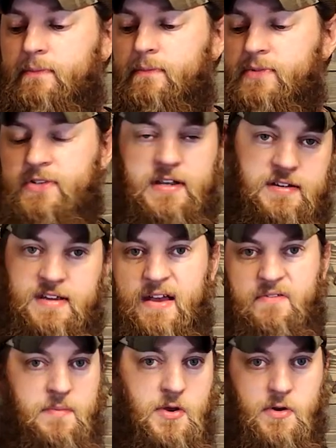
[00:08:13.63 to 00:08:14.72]
Seeing as I
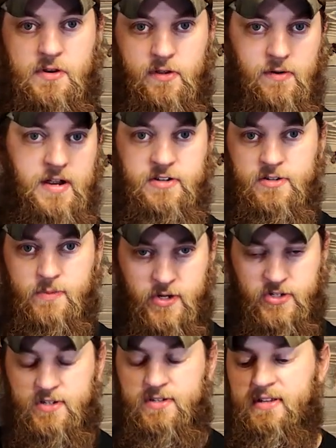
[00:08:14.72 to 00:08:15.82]
haven't been going to the range as much
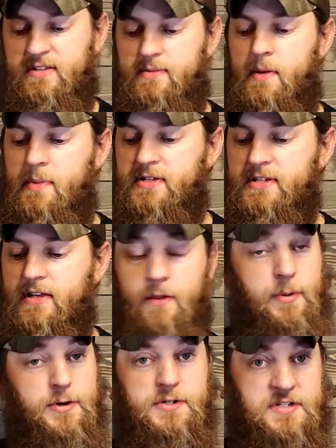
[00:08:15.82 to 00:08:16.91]
because things have been busy in the
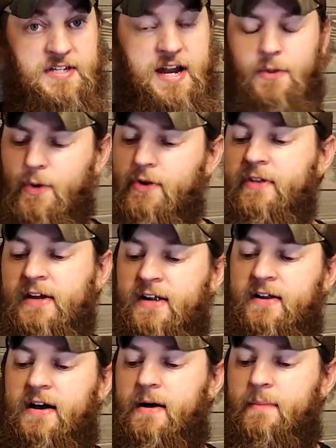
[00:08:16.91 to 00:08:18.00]
personal side of the world,
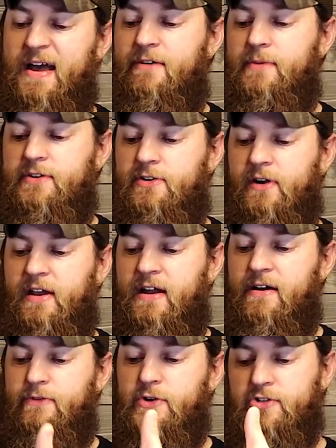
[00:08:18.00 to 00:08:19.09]
I have been turning it
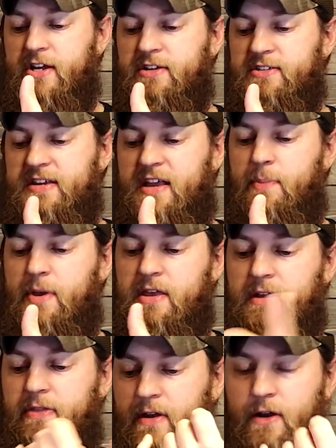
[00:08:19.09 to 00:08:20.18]
off. Usually I just sneak a
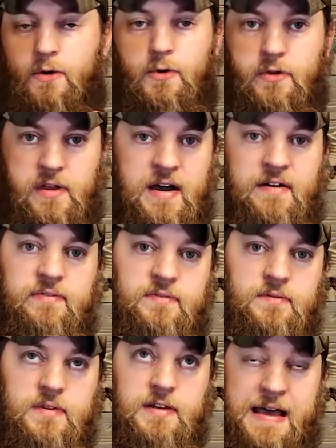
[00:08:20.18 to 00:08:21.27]
pinky in there, hold
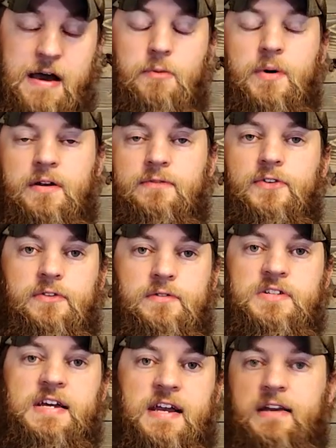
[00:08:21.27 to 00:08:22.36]
the down button for
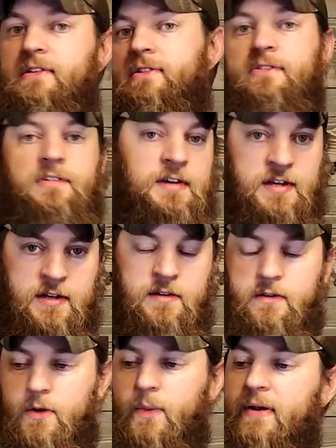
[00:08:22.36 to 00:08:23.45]
3 seconds
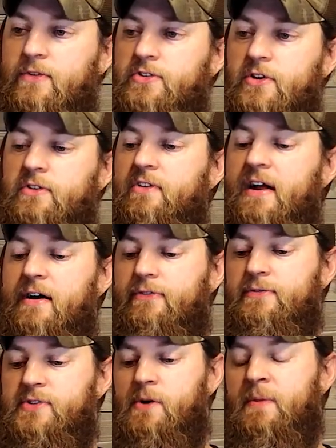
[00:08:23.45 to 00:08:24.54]
or whatever, turns it off.
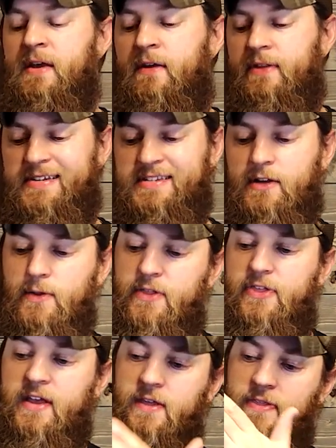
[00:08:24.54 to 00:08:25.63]
So that's the only
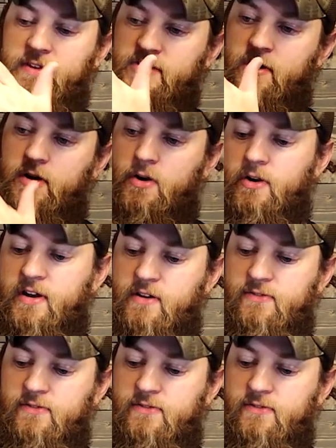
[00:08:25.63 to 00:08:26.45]
thing in this current